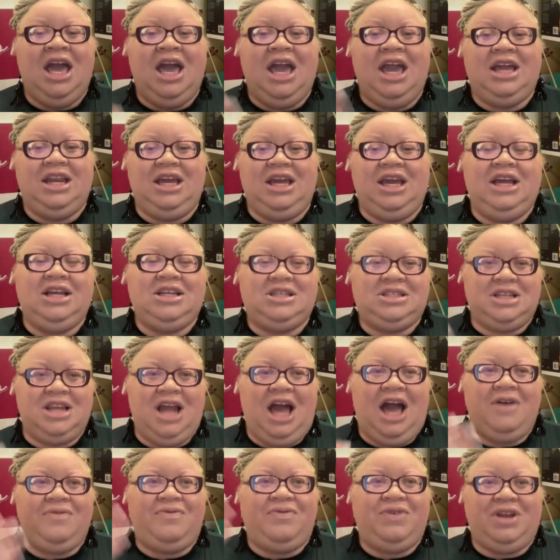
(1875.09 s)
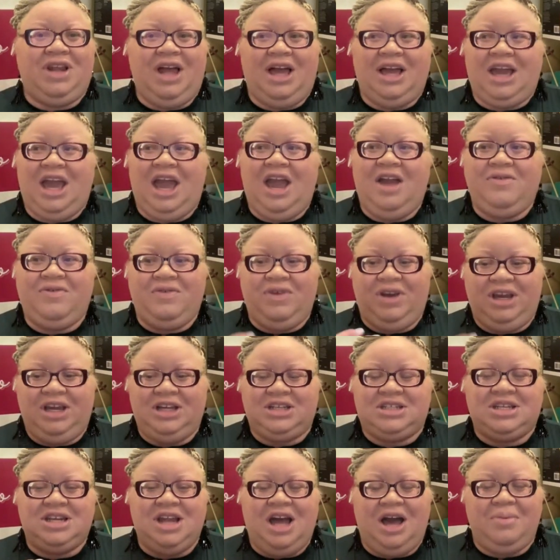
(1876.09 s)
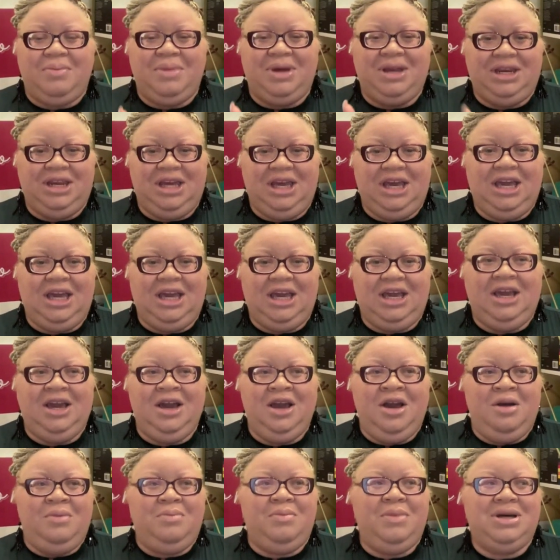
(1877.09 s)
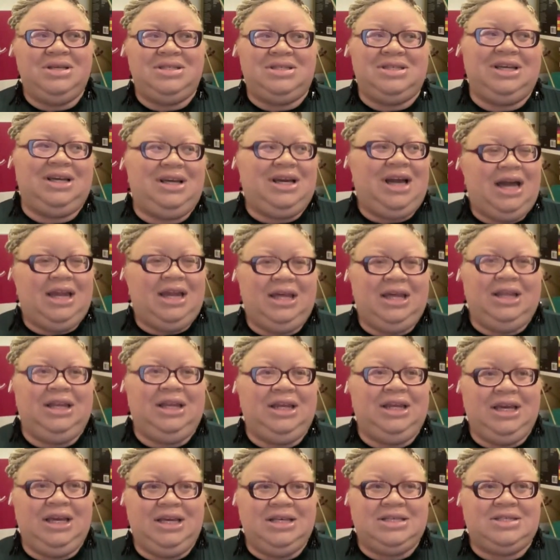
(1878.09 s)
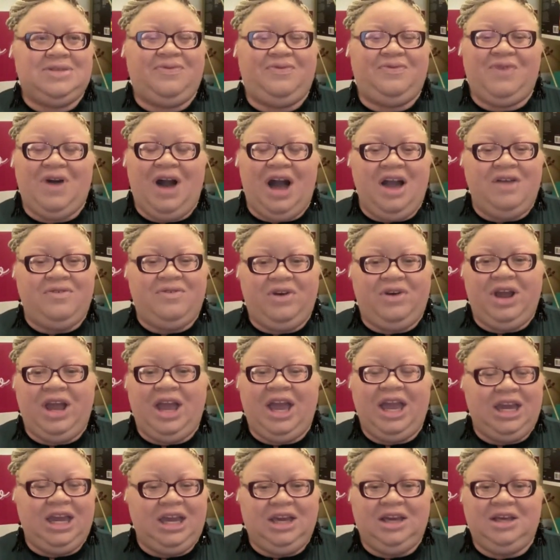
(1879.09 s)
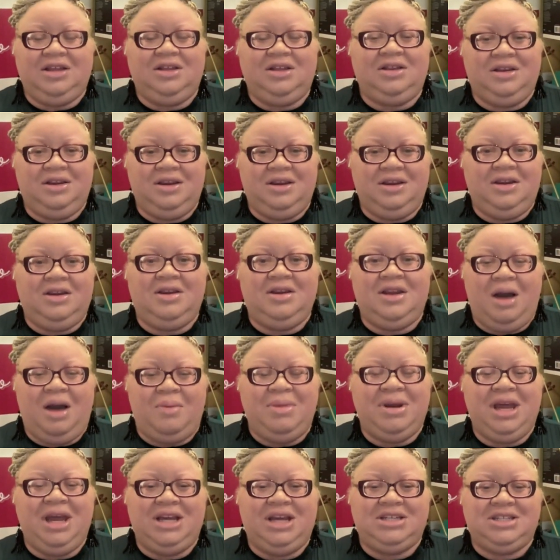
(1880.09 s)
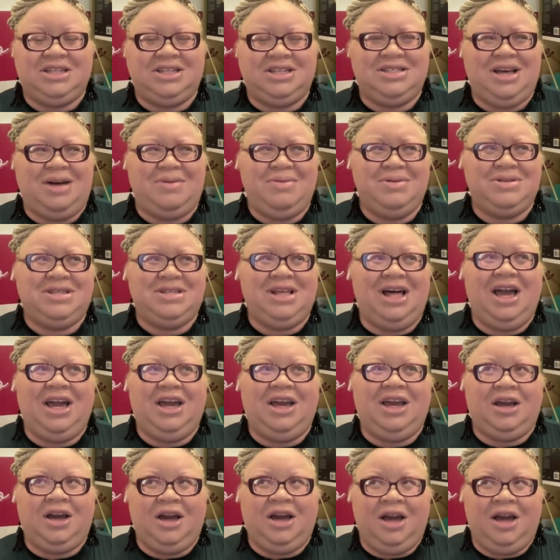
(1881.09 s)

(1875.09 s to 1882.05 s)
and I feel like each nominee must have got at least 5 or 8 nominations. I'm like,